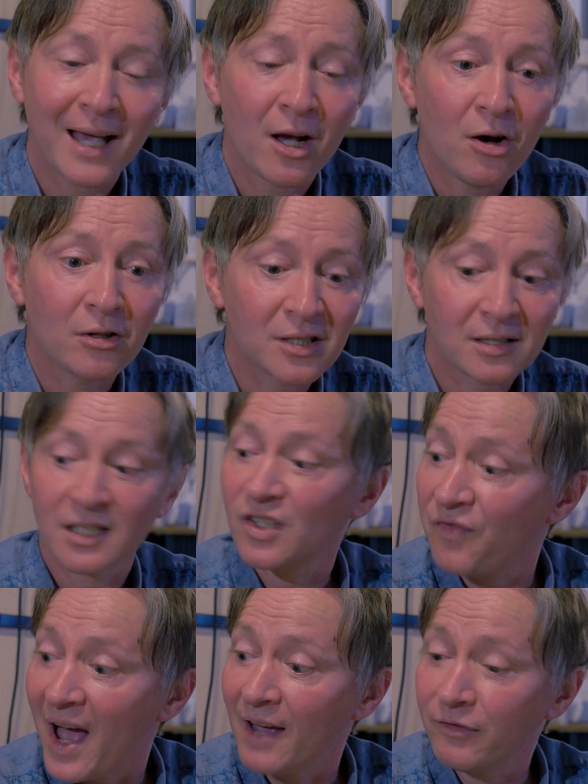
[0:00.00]
my God, there's
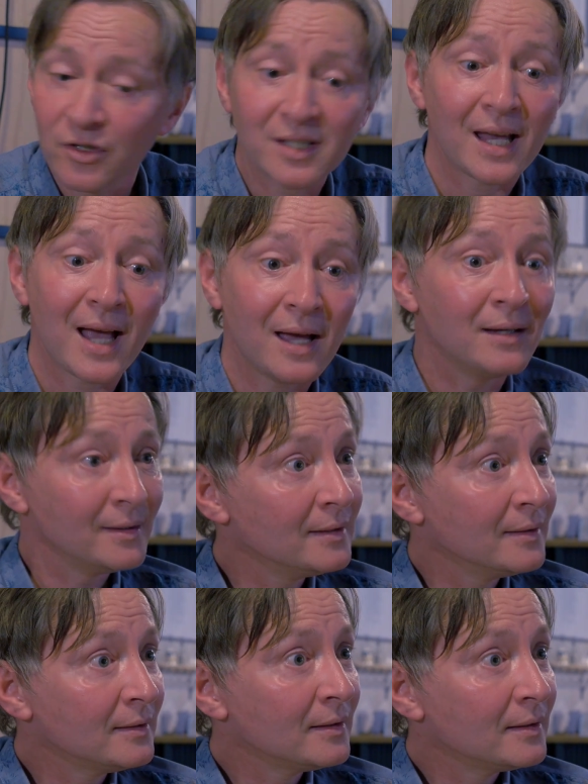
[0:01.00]
five of us here,
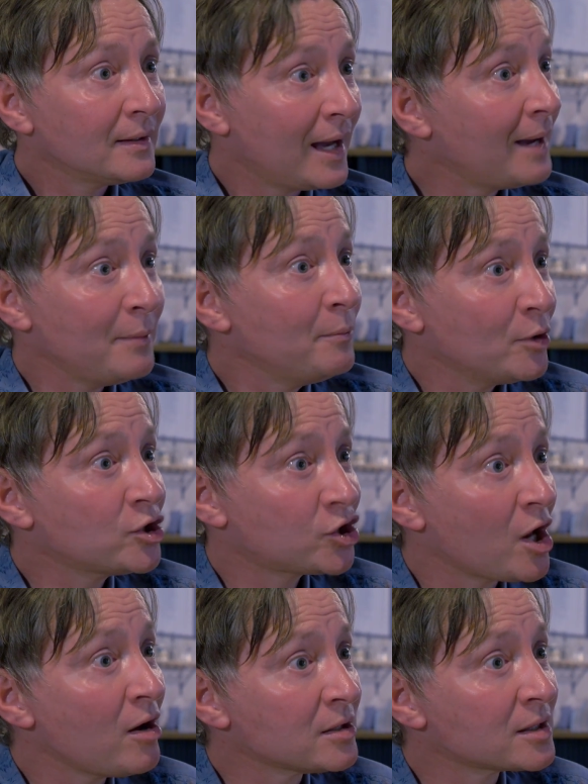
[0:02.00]
I'm a
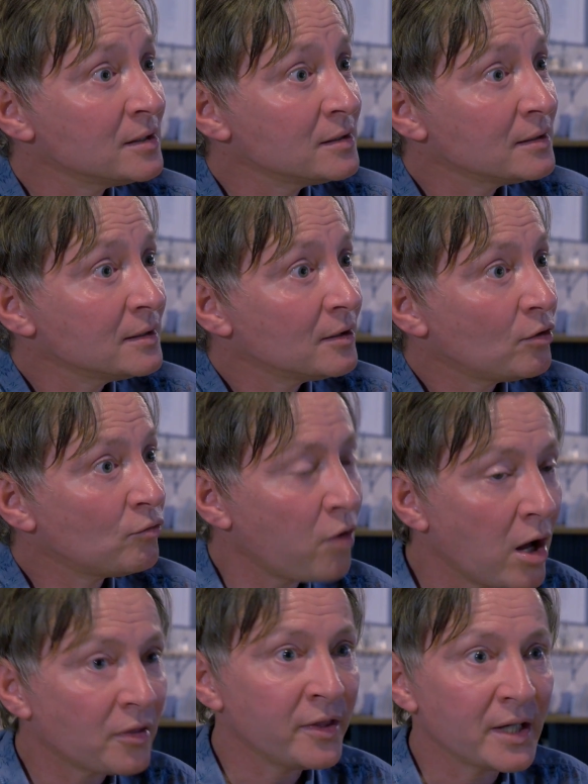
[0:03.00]
shot.
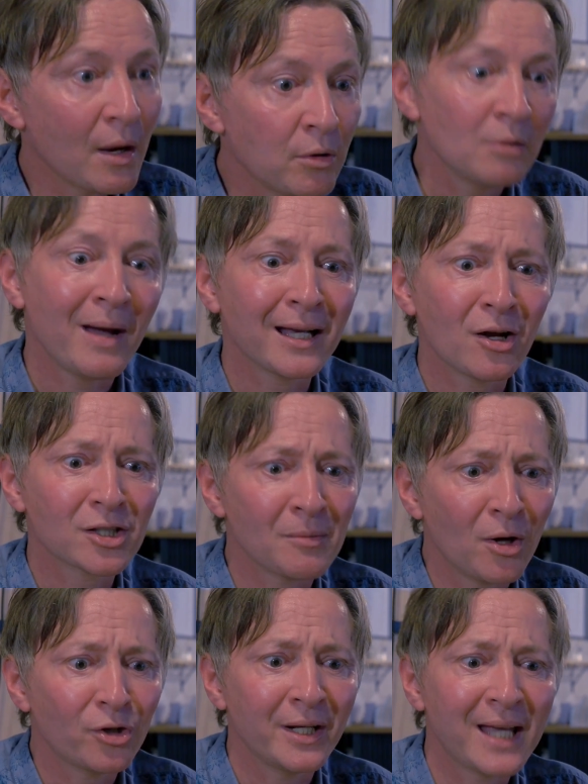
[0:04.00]
Rather than going, oh my God, I'm
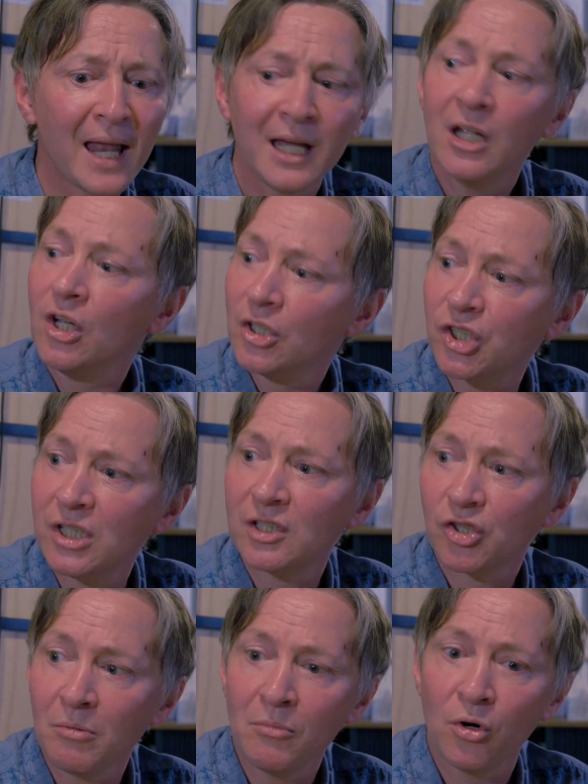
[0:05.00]
not going to get it. She's done